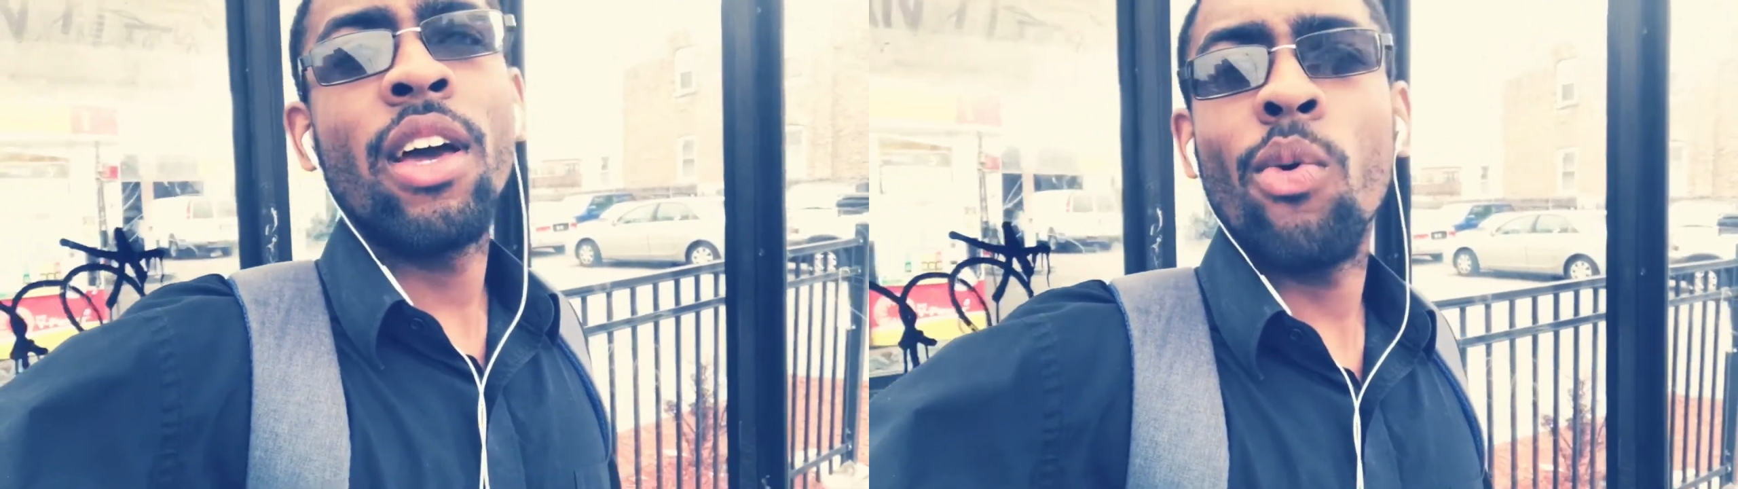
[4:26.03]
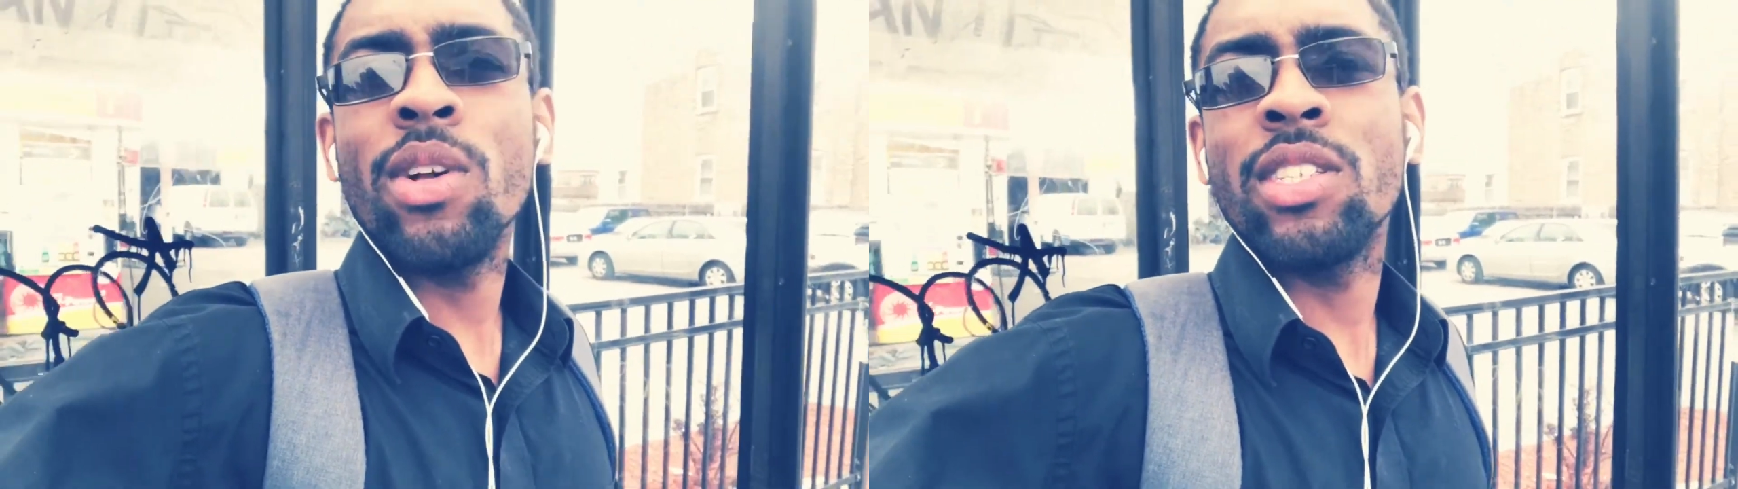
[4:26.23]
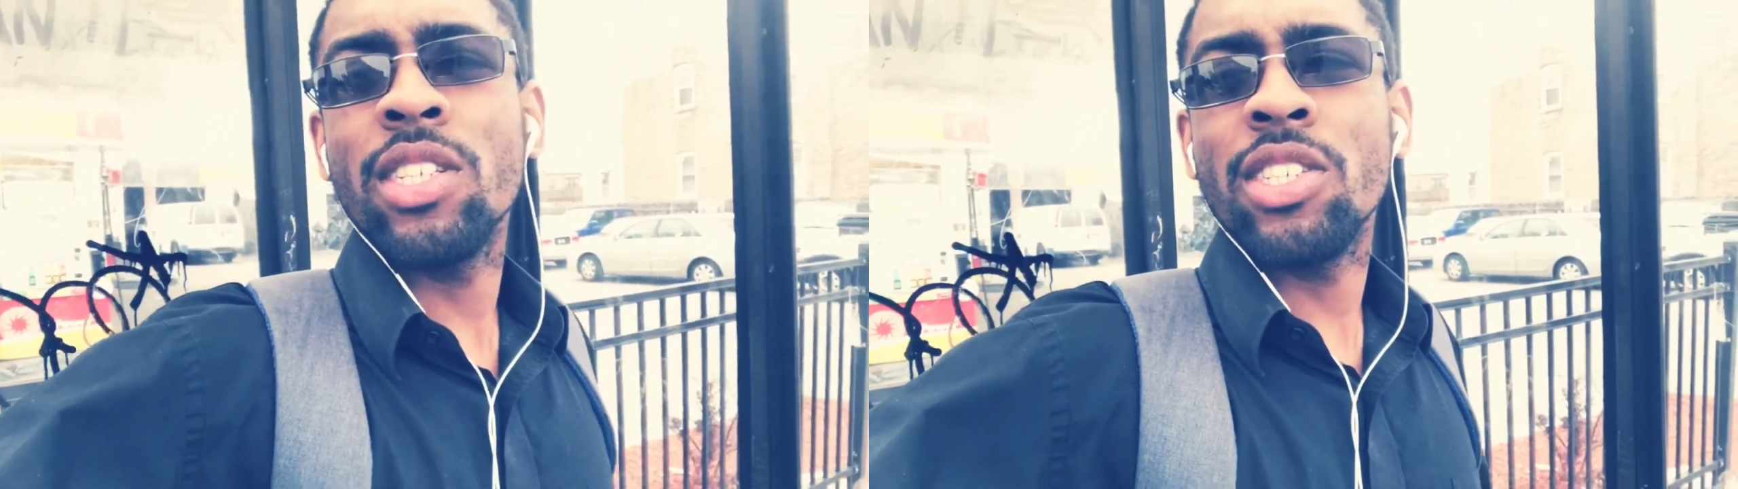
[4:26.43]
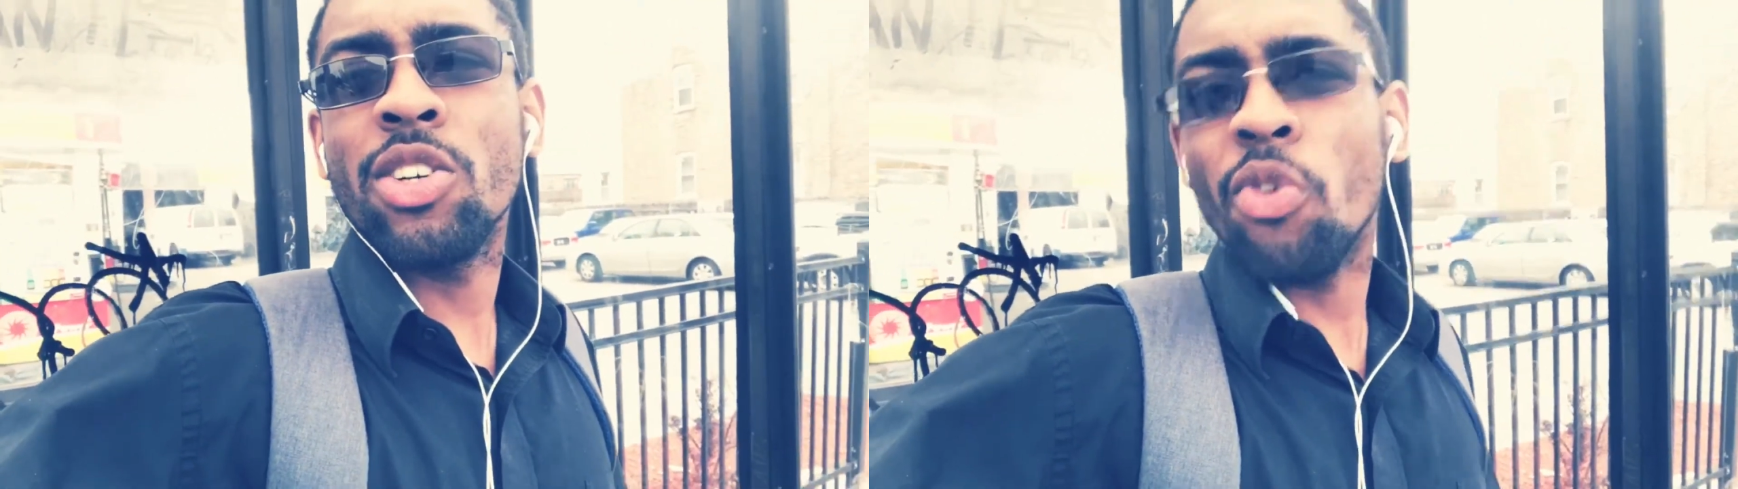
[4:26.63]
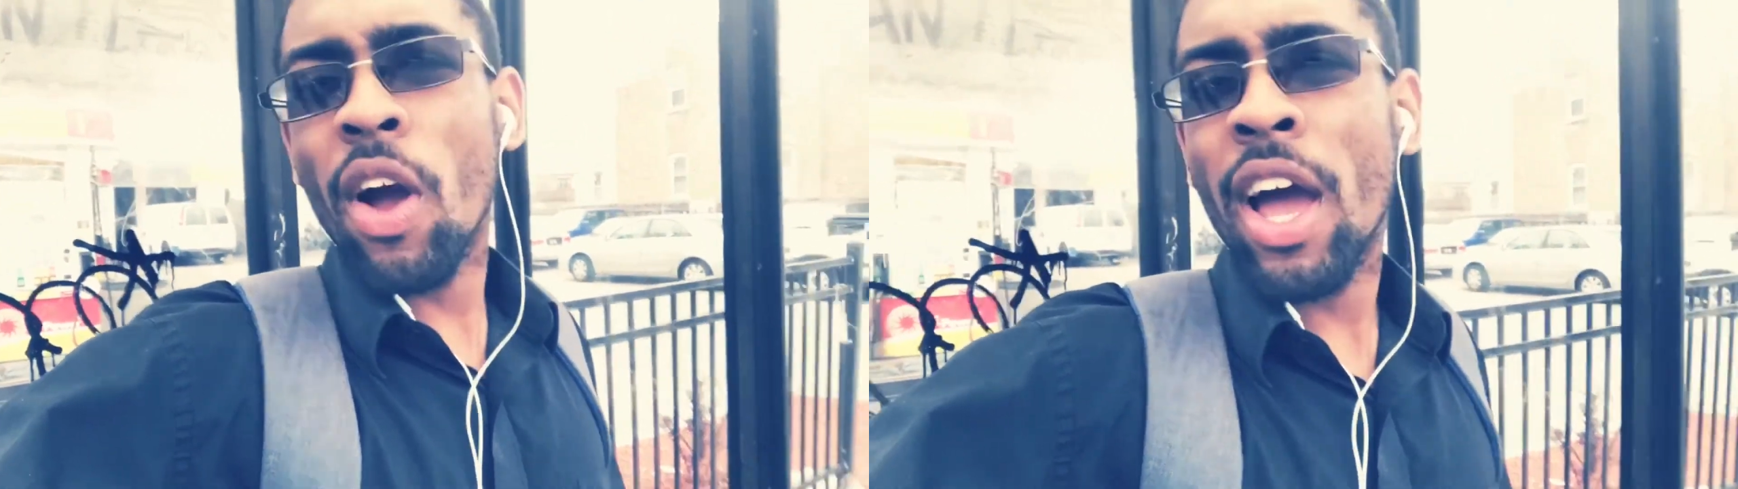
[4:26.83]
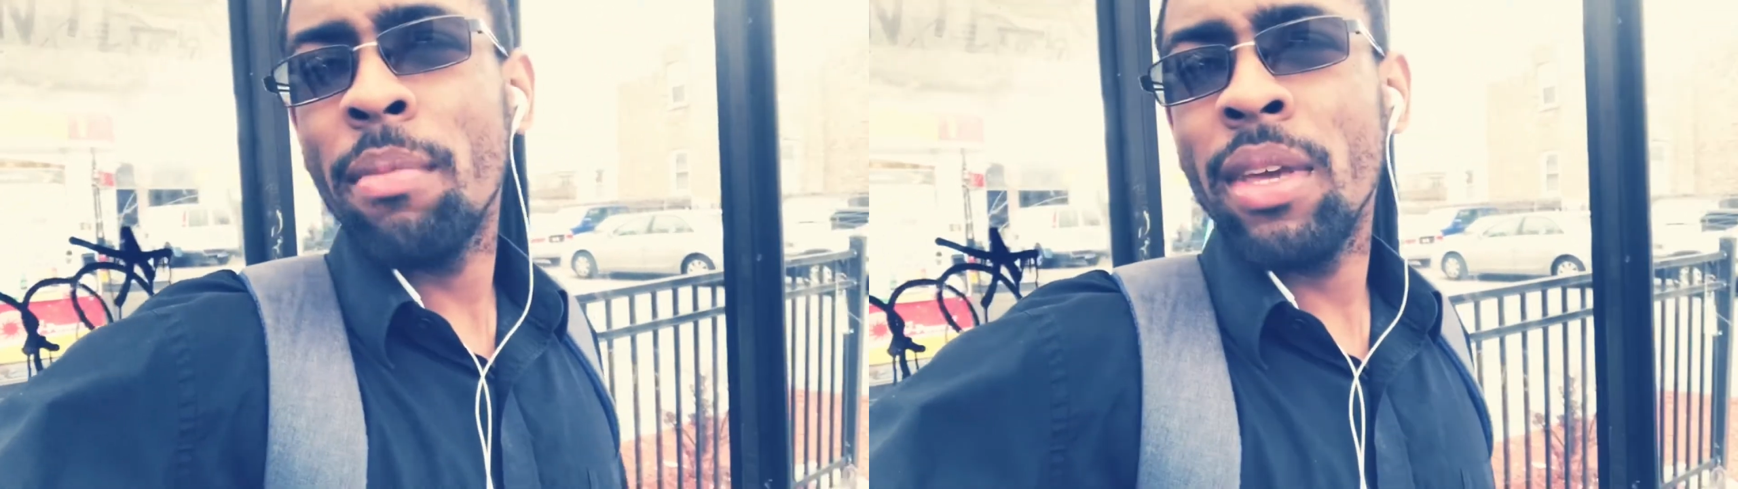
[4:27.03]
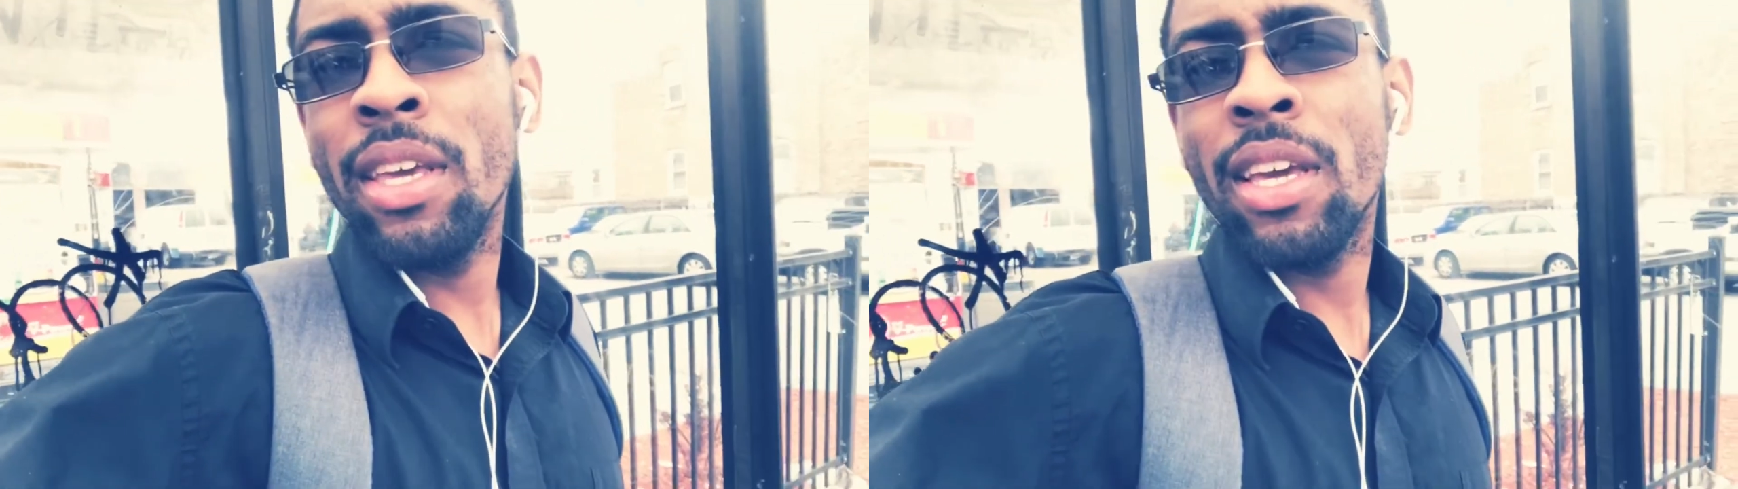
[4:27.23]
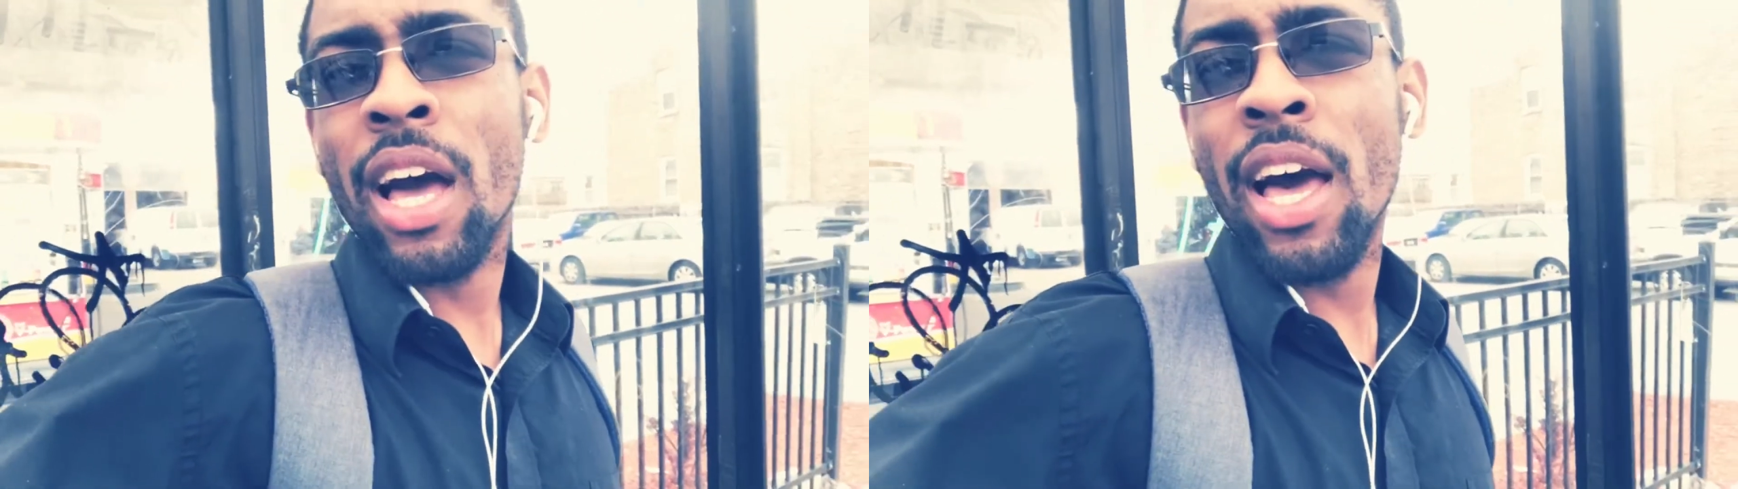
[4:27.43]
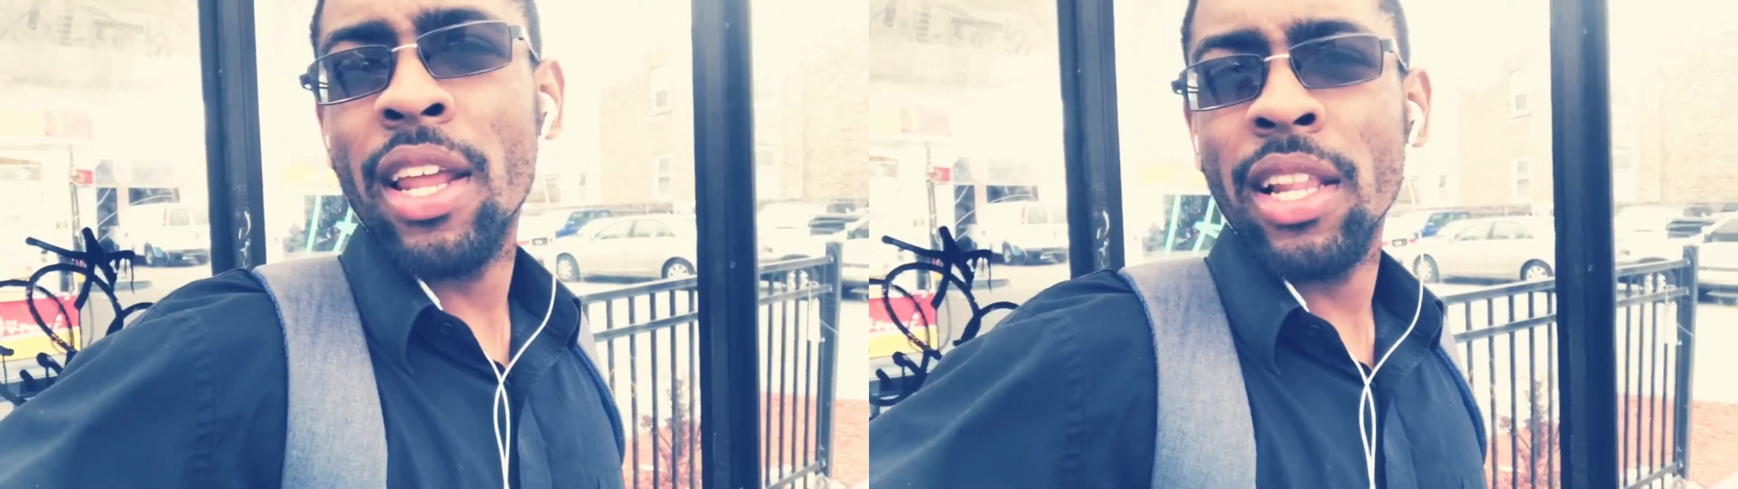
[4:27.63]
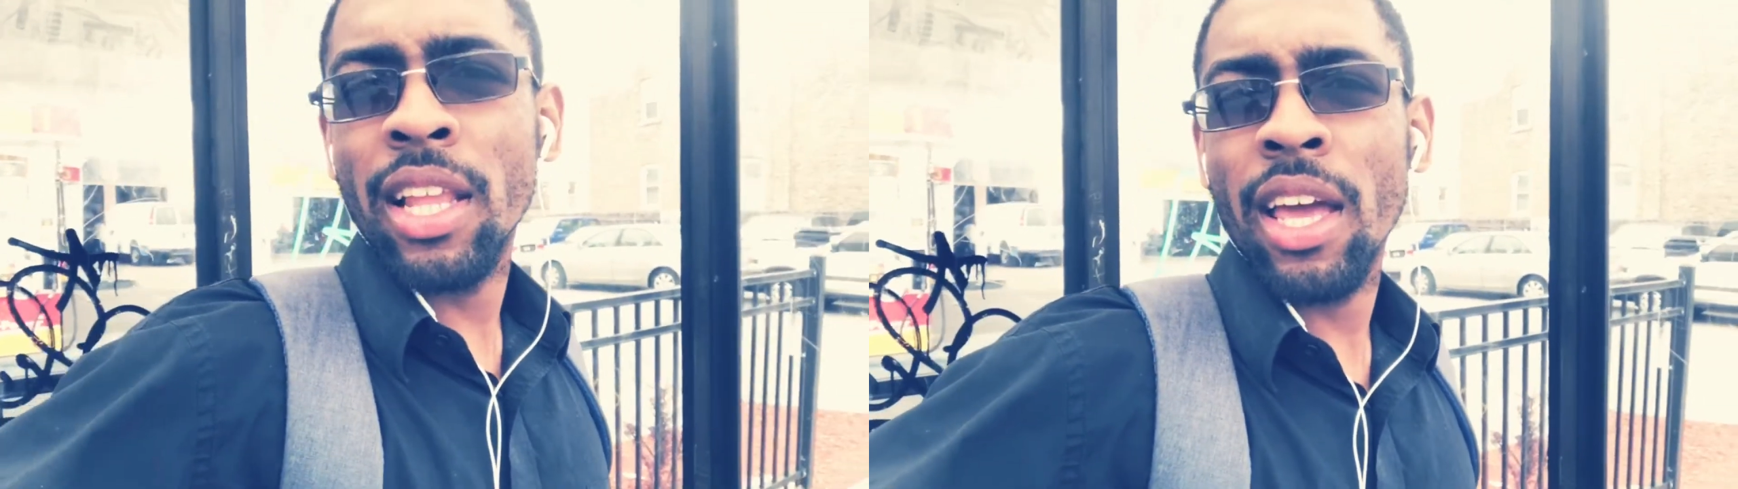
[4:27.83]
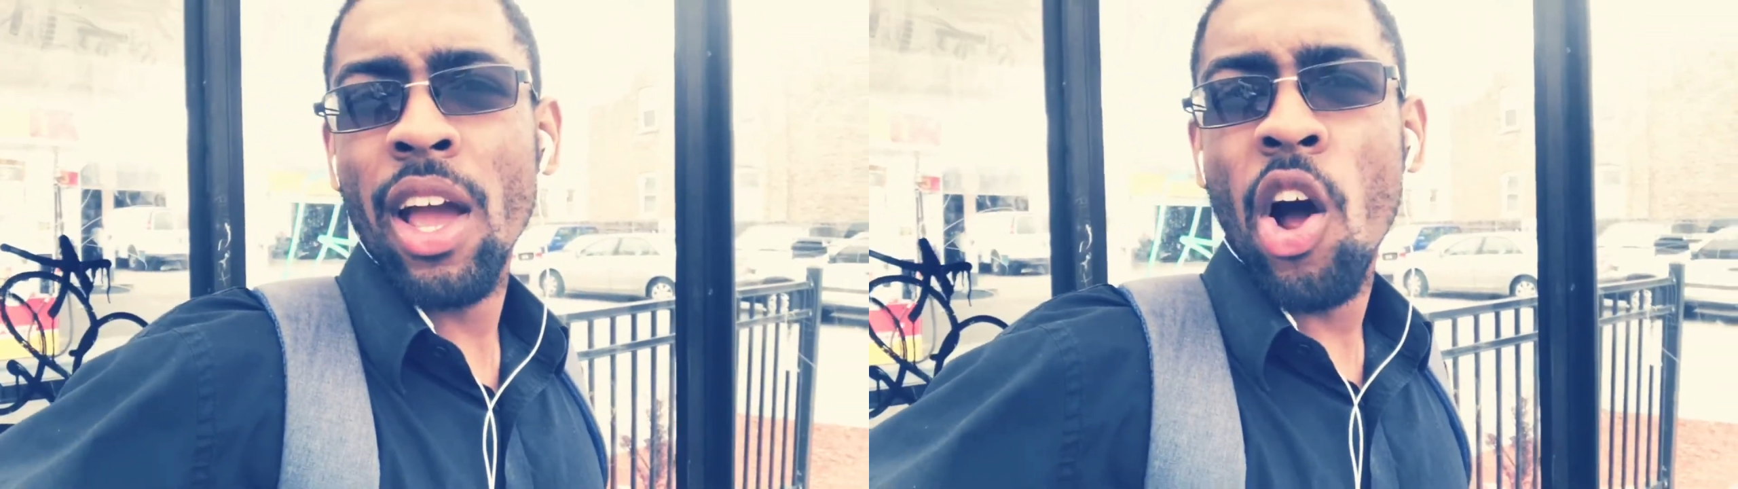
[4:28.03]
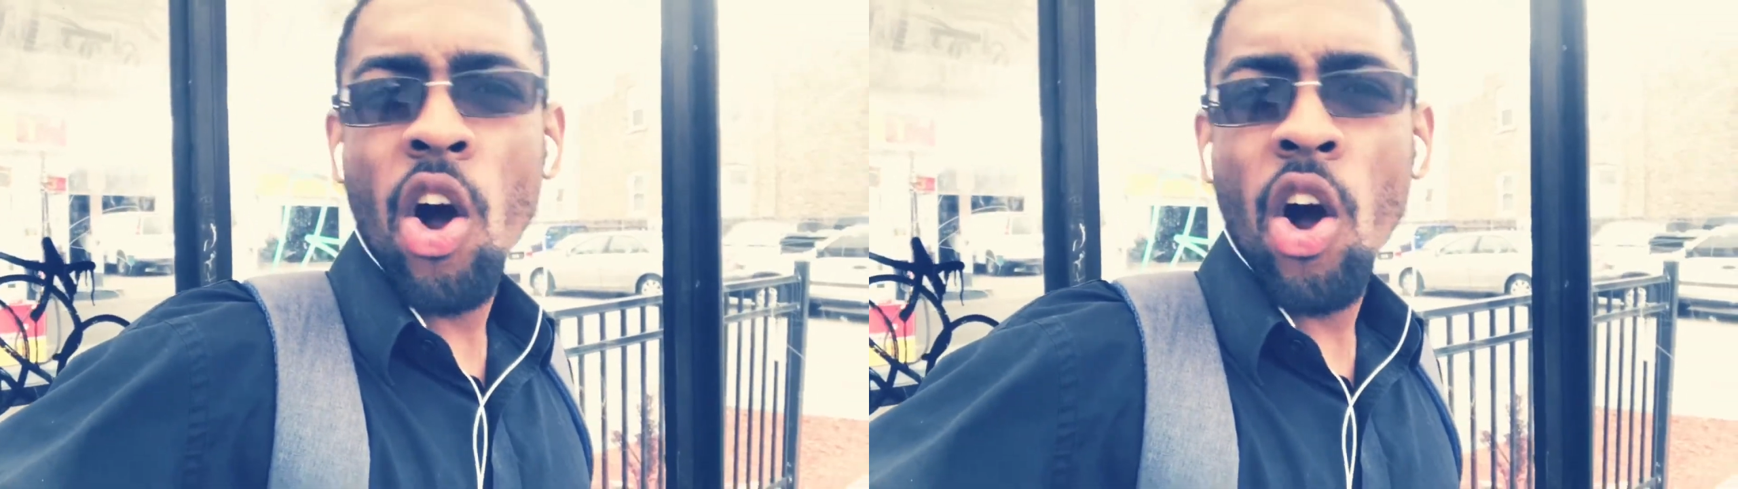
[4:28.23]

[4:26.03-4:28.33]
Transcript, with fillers: it wasn't just grimy kind of like